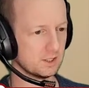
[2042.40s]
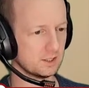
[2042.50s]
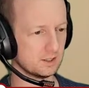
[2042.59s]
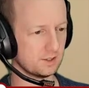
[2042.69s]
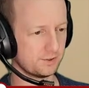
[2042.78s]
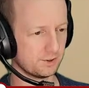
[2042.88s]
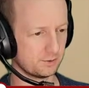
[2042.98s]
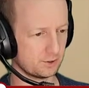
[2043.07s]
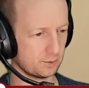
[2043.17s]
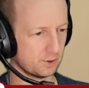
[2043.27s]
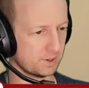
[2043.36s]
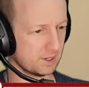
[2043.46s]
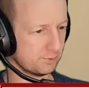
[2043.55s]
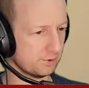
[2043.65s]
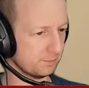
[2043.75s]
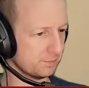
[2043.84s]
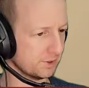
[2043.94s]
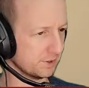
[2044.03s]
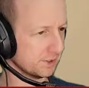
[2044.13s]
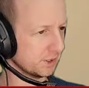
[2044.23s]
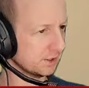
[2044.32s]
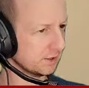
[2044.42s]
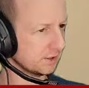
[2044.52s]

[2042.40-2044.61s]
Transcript: It's actually quite a powerful ability.